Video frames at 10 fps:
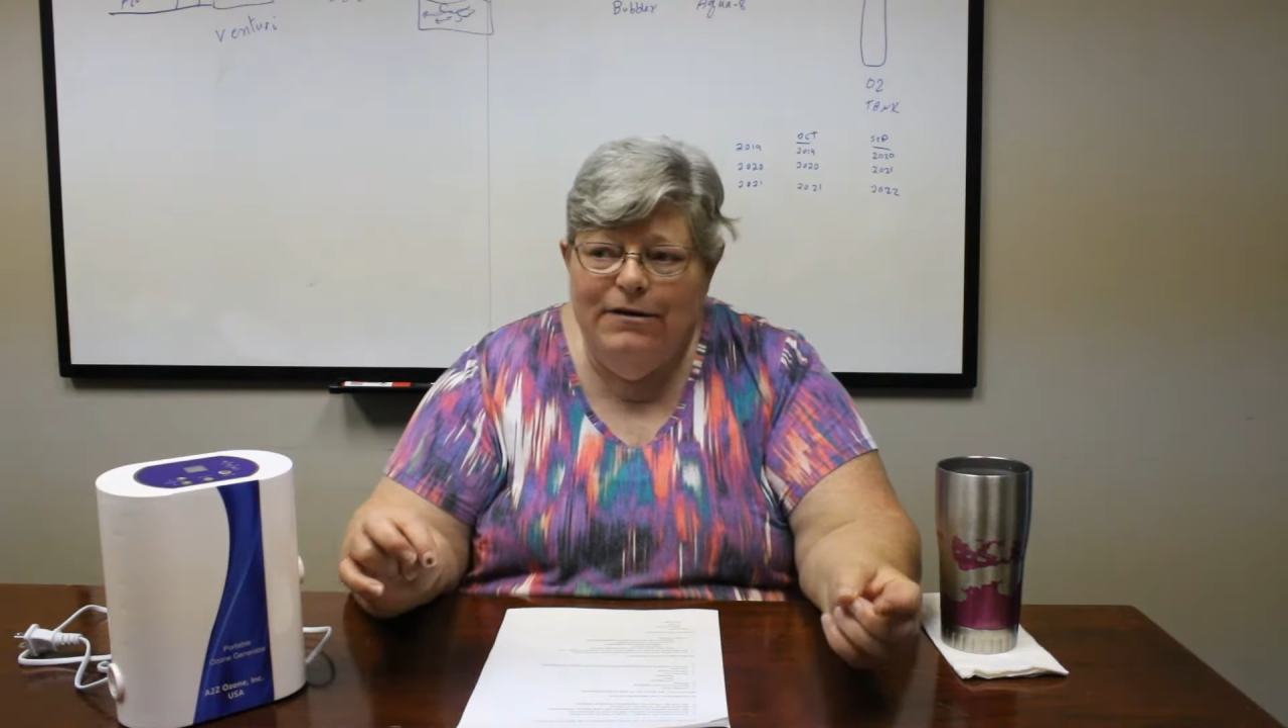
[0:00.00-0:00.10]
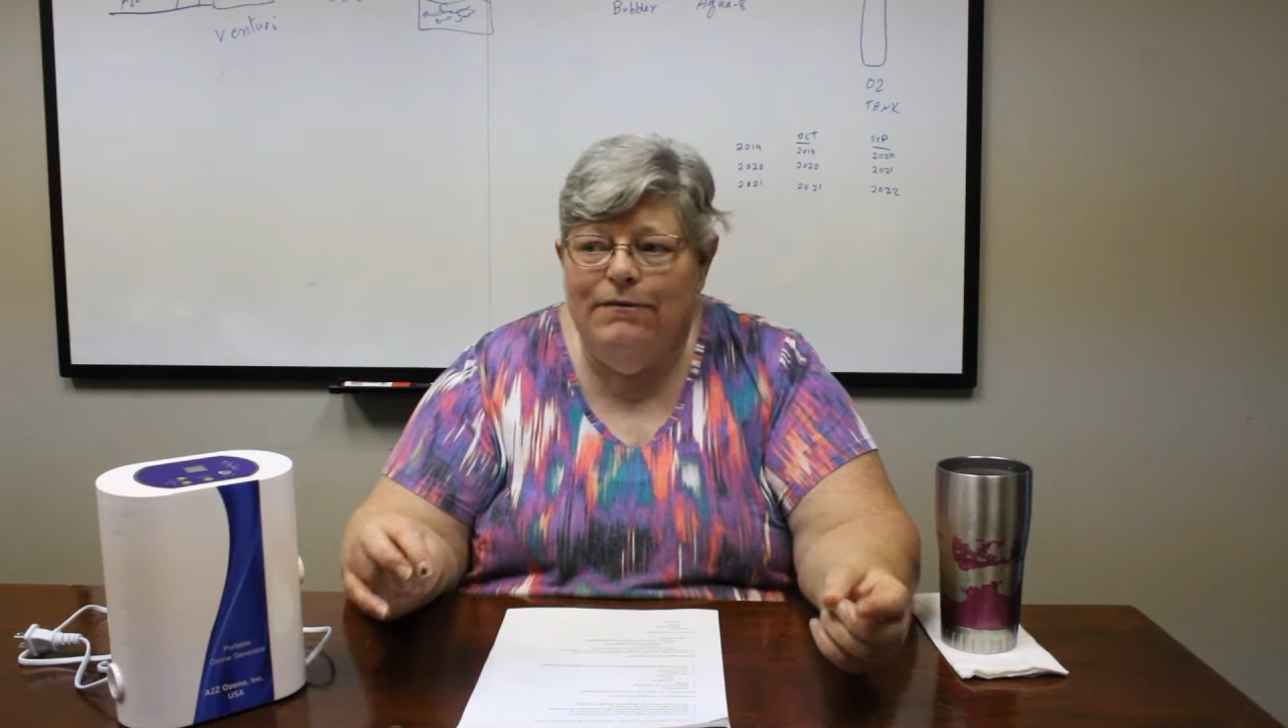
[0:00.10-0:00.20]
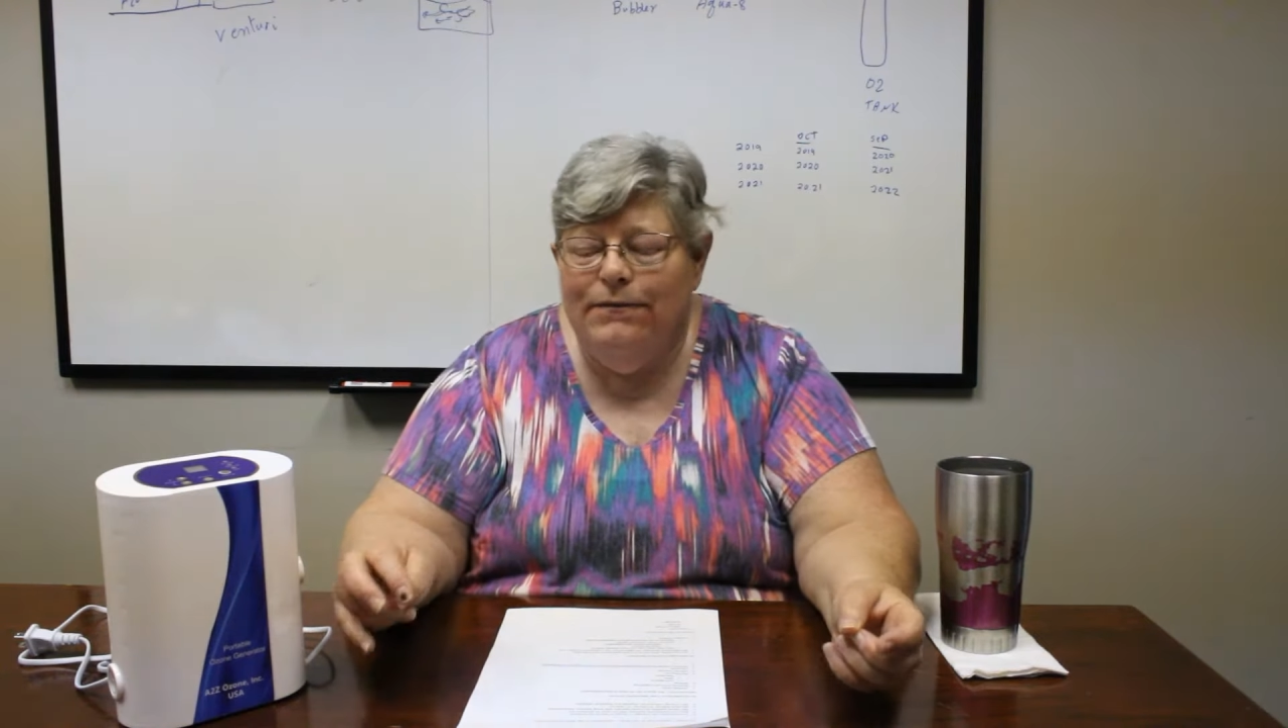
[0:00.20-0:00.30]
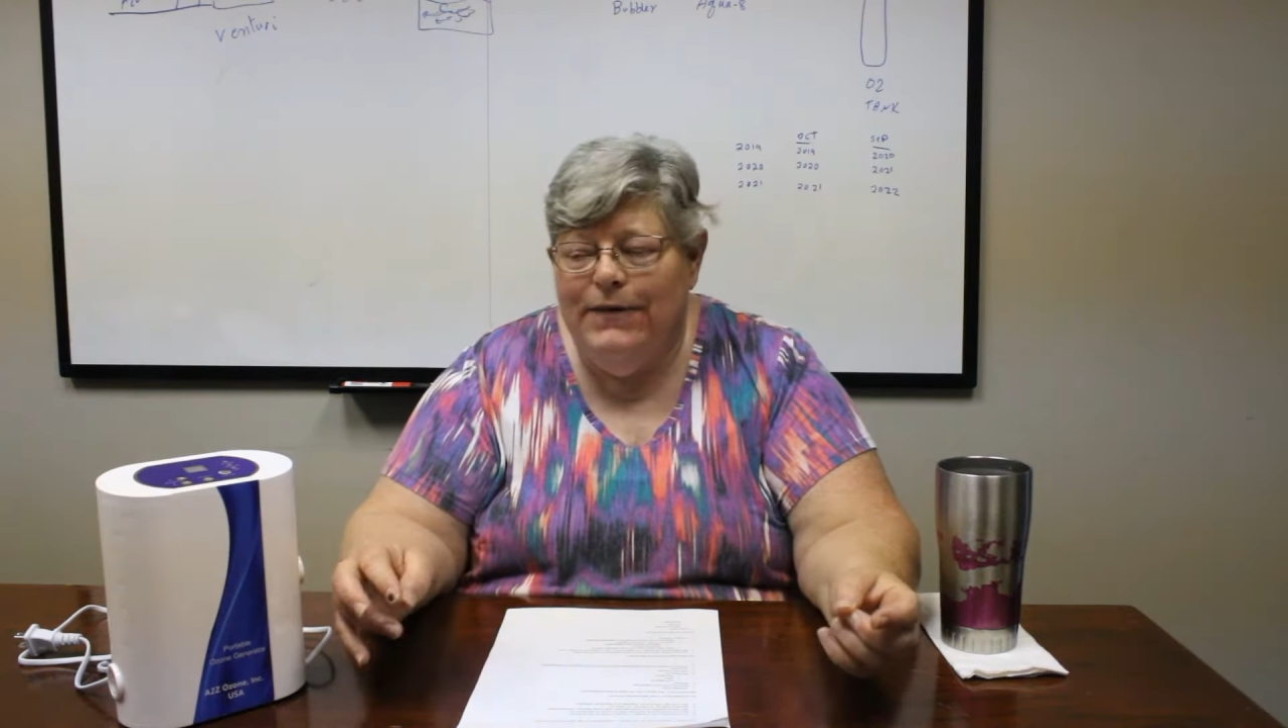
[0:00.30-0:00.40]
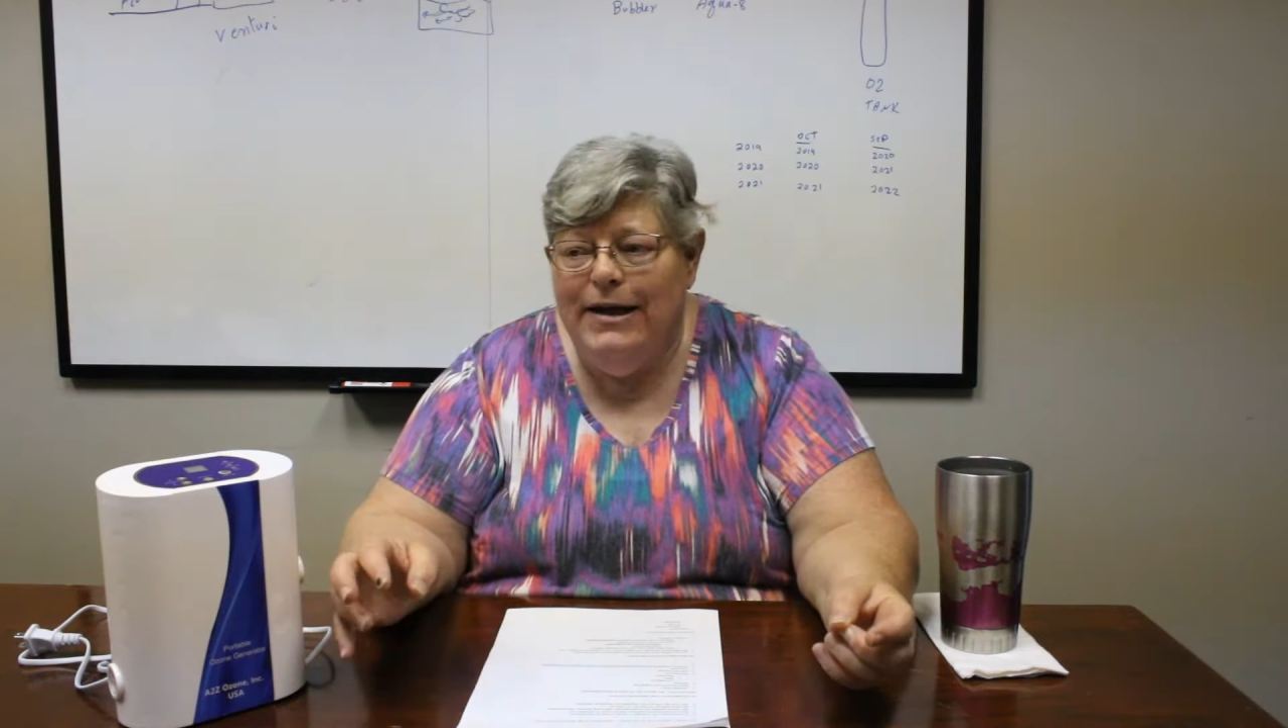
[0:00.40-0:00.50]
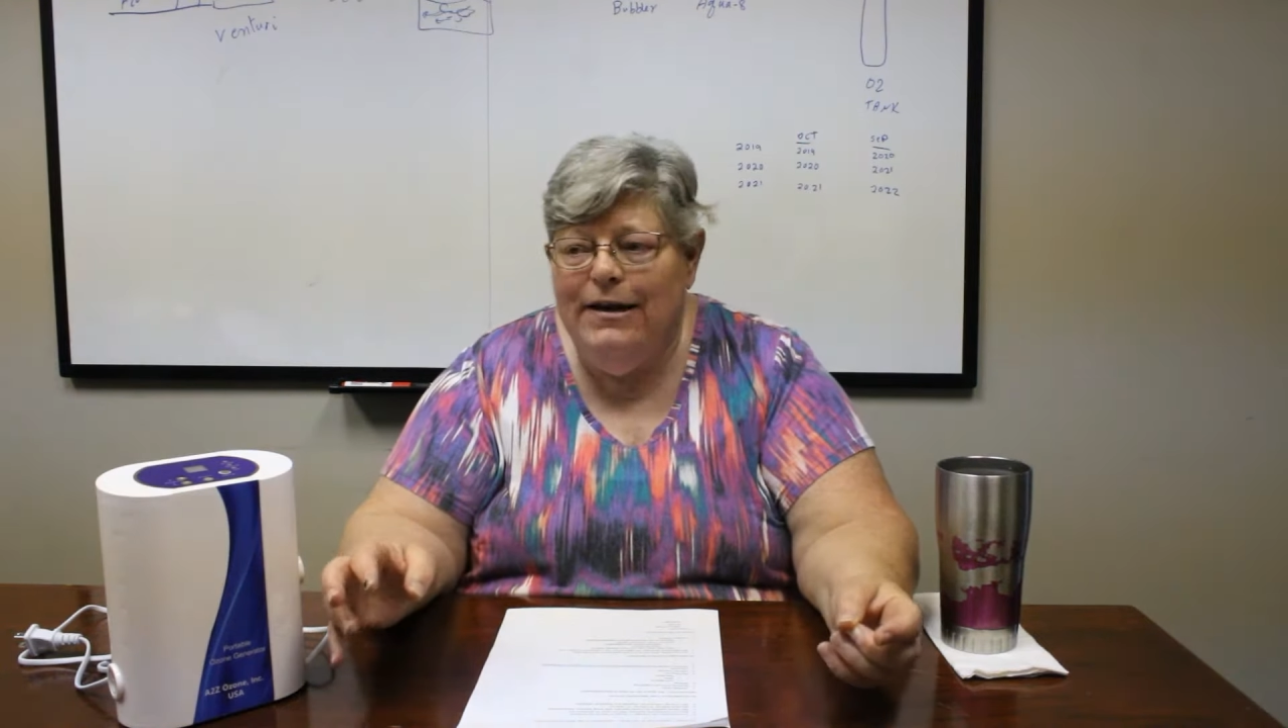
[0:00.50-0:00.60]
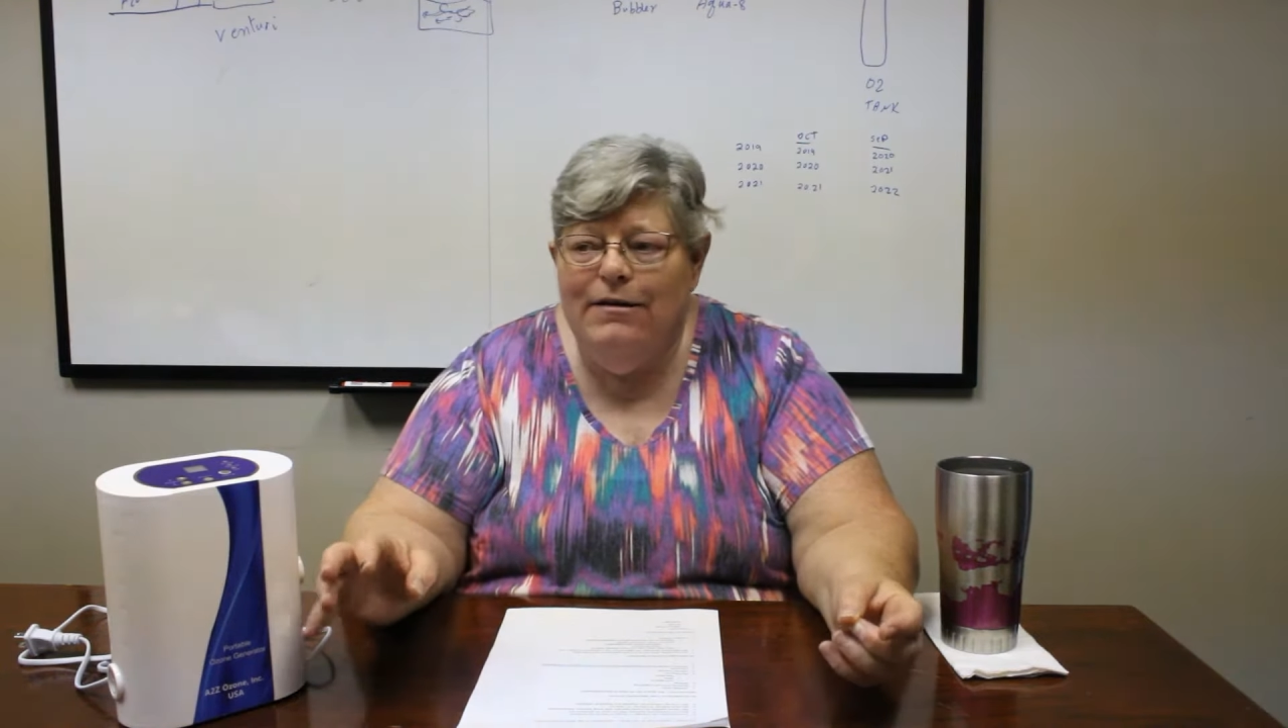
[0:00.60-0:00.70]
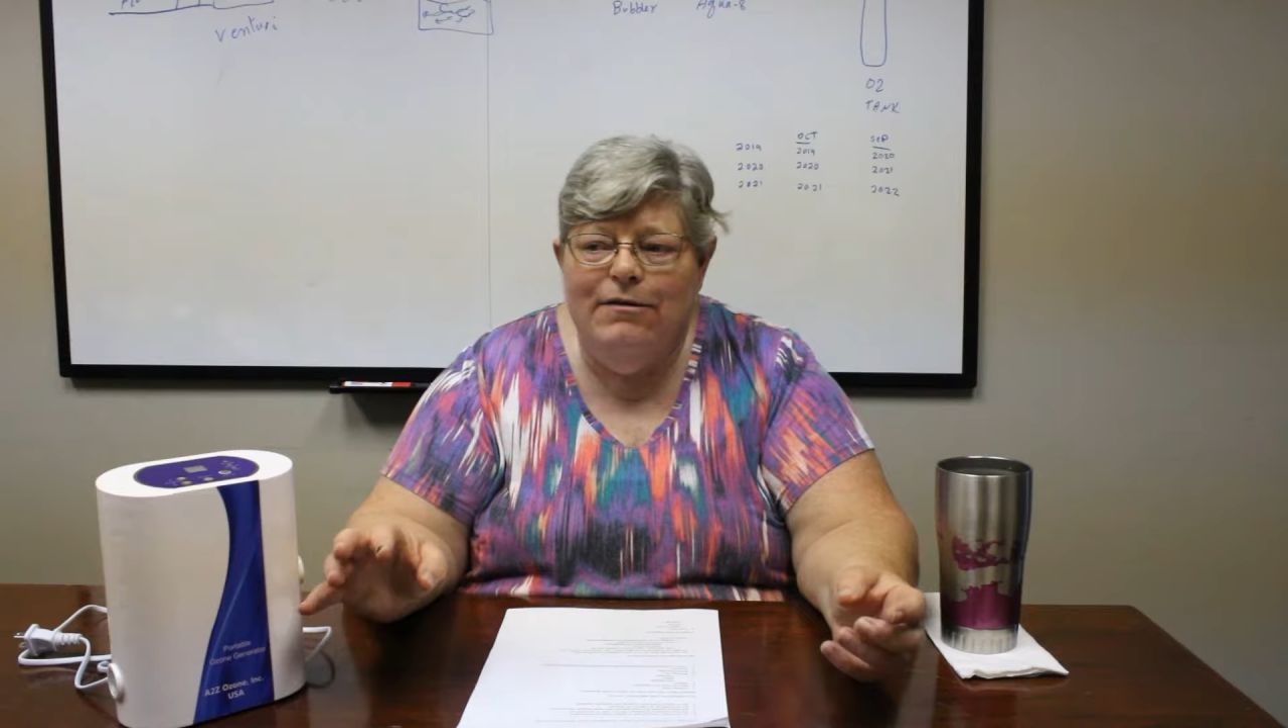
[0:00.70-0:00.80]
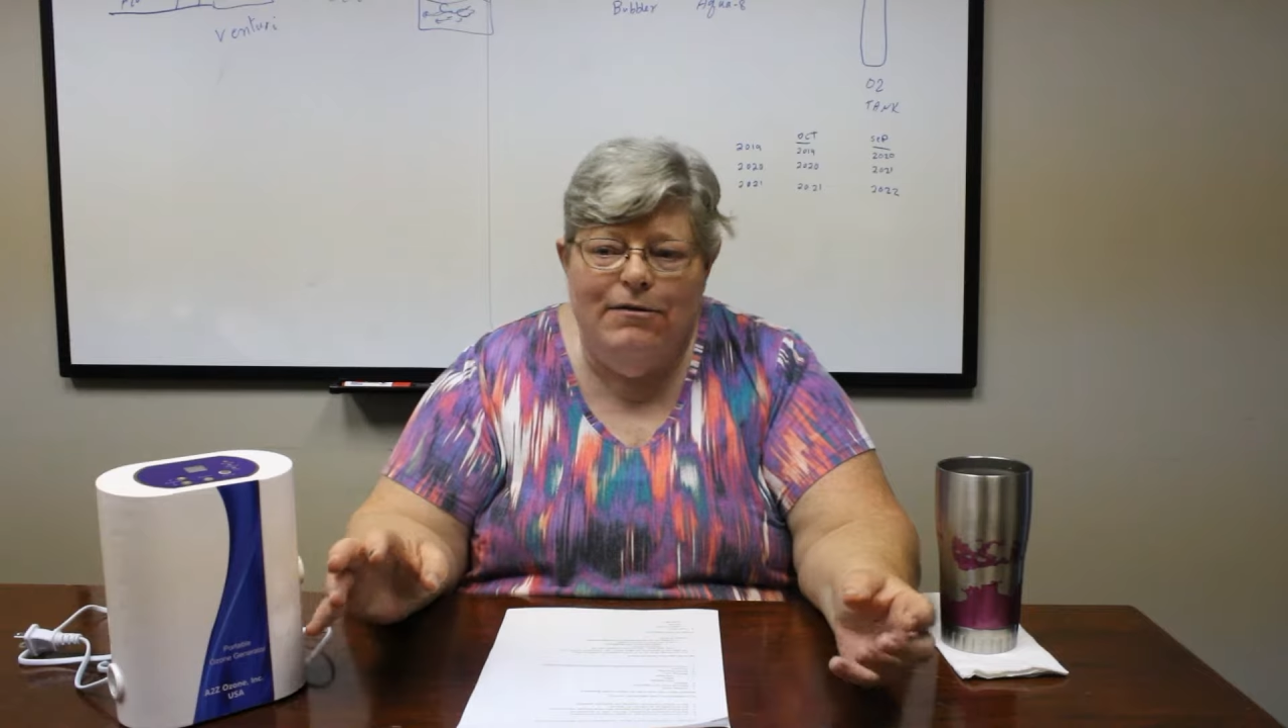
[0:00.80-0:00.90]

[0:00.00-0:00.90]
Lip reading: your feet,